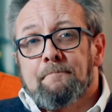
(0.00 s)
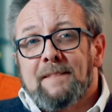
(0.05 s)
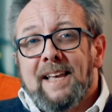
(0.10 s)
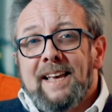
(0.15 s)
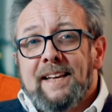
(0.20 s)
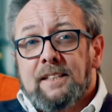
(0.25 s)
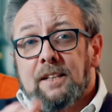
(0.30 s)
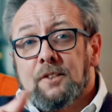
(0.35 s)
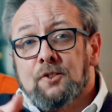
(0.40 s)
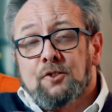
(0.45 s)

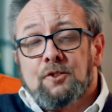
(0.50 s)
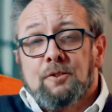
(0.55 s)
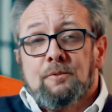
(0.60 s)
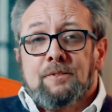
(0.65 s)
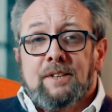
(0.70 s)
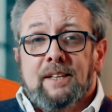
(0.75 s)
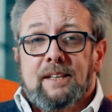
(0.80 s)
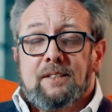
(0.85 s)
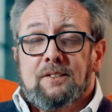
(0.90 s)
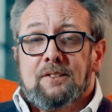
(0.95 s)
It does two
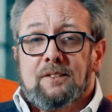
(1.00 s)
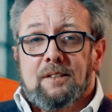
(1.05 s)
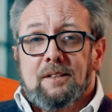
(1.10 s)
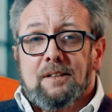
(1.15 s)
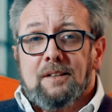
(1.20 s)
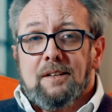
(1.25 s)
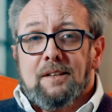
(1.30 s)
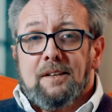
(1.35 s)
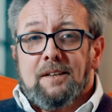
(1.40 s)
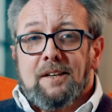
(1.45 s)
things.
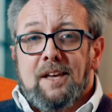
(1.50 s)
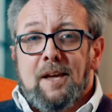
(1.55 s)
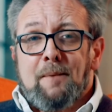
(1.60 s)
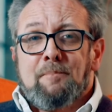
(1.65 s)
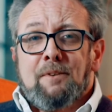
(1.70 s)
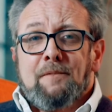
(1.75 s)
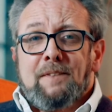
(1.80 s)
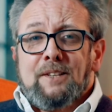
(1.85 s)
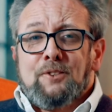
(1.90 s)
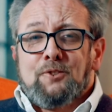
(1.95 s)
It
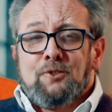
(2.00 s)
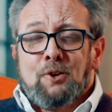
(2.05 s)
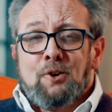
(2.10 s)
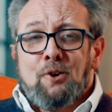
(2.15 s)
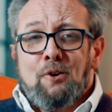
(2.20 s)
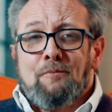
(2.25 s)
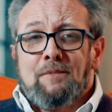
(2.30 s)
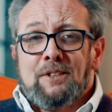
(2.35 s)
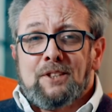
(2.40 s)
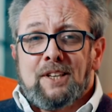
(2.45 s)
prevents the
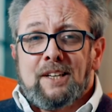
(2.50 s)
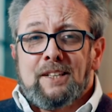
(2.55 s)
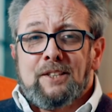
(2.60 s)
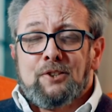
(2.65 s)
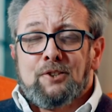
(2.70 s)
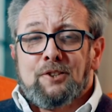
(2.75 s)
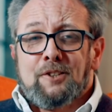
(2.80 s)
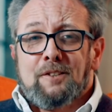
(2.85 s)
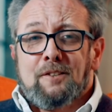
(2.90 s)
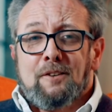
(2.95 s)

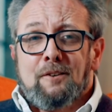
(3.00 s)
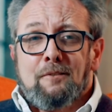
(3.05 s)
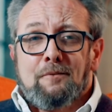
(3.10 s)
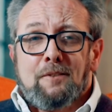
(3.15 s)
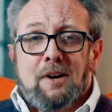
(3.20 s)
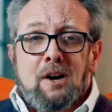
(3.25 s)
conversation of,